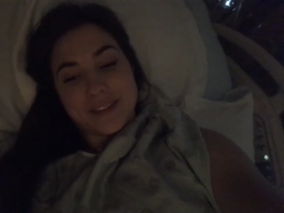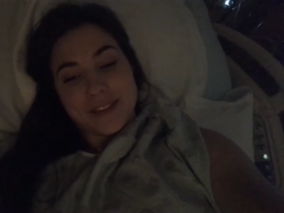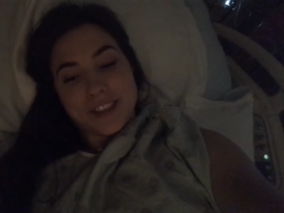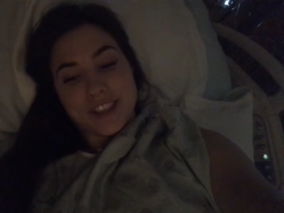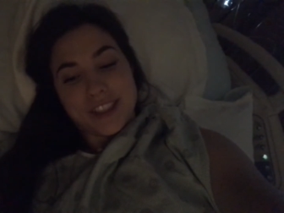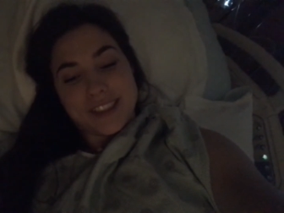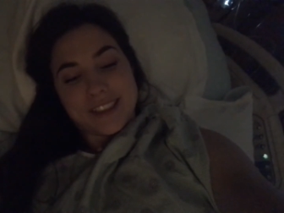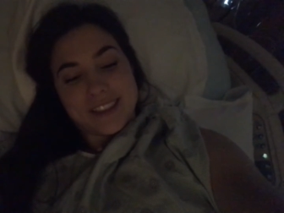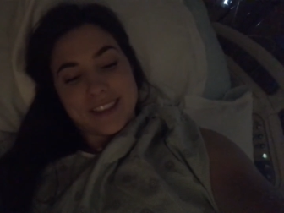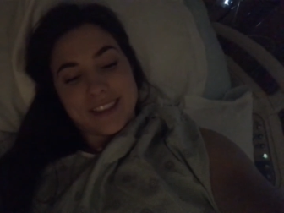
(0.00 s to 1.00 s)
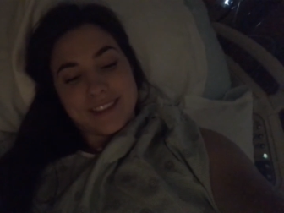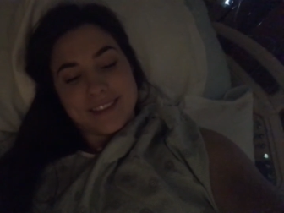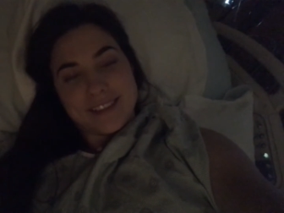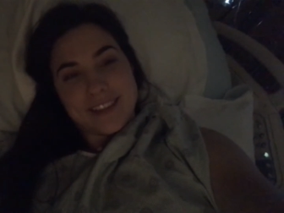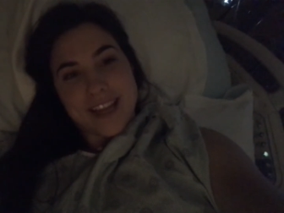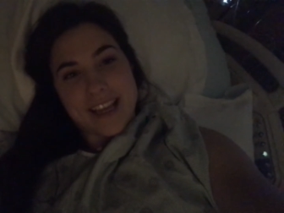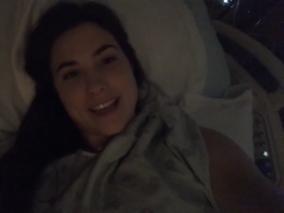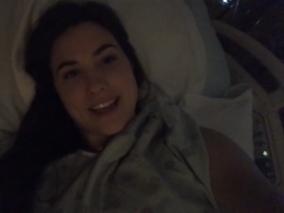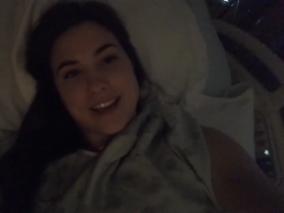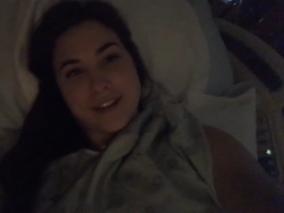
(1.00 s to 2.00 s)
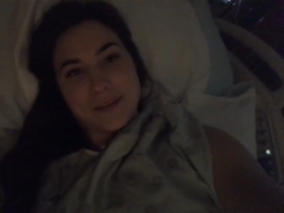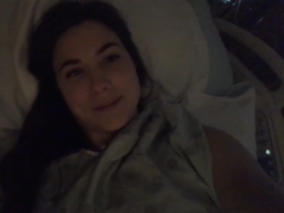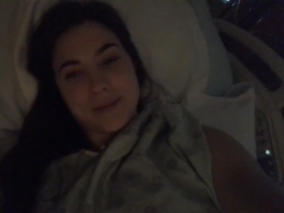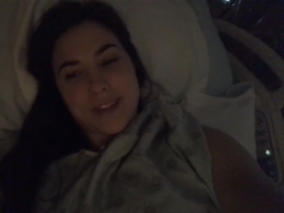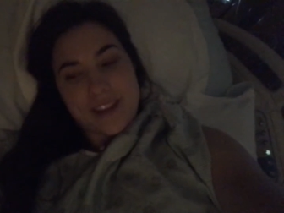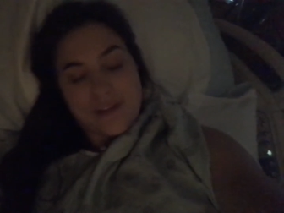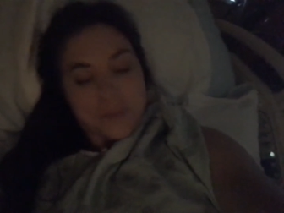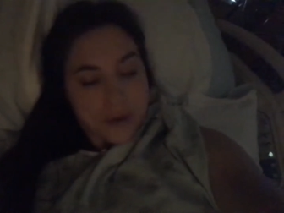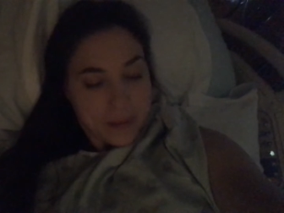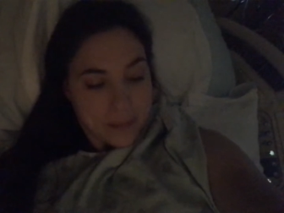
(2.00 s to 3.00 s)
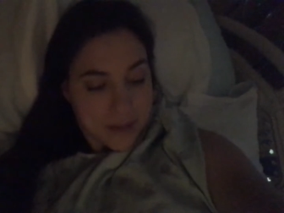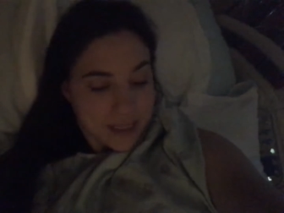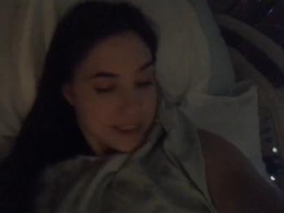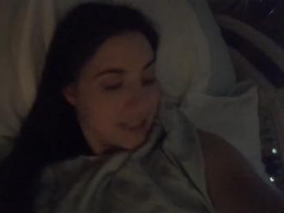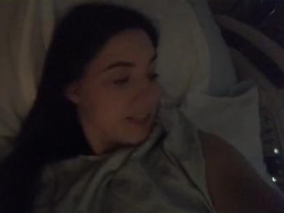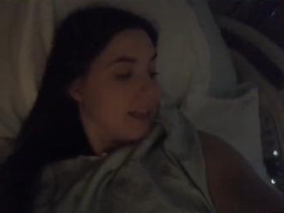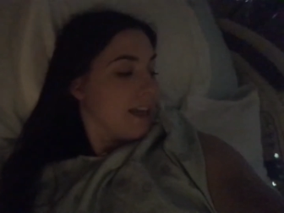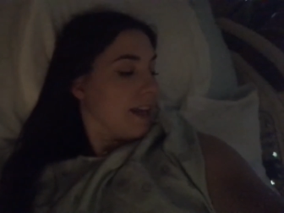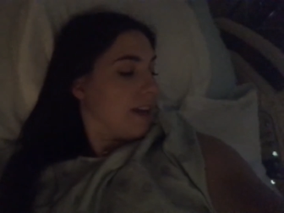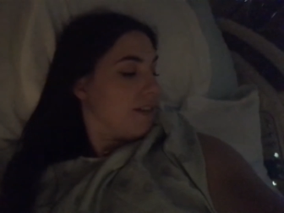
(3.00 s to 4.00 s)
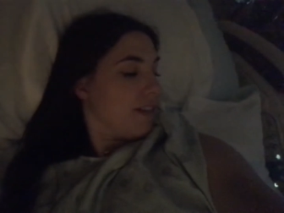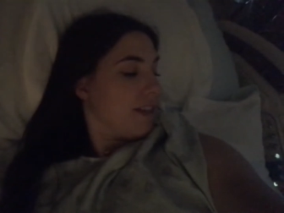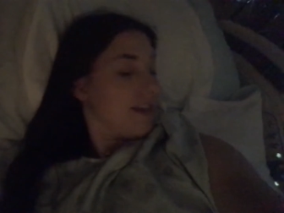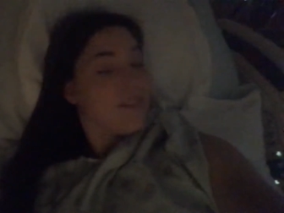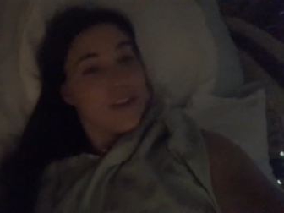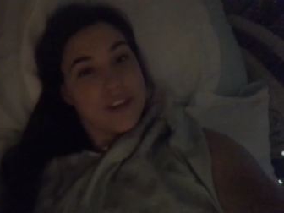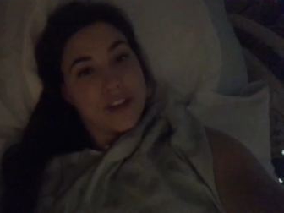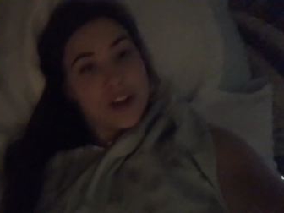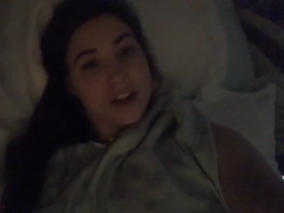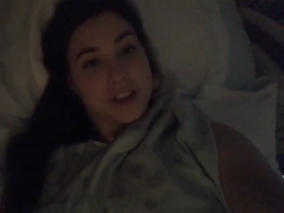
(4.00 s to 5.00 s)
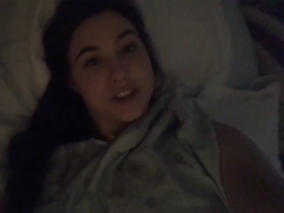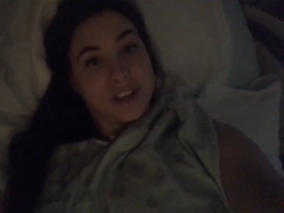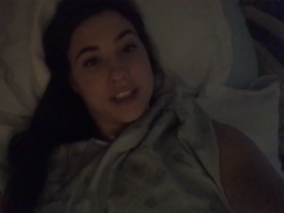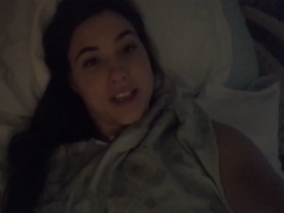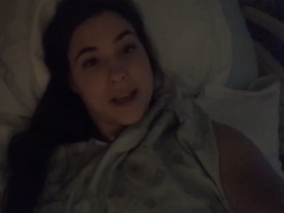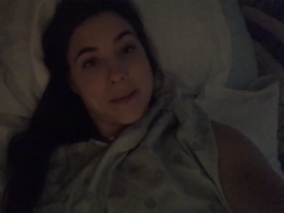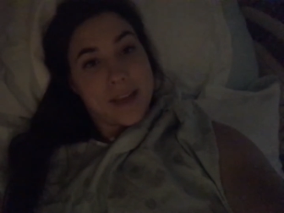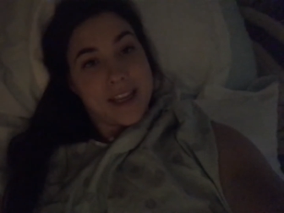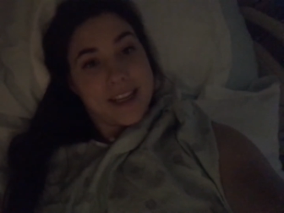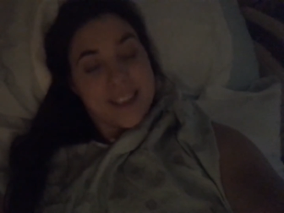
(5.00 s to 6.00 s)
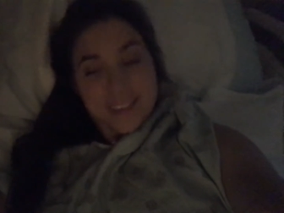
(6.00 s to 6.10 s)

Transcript: We're just hanging out. They've prepped everything for the doctor to come in.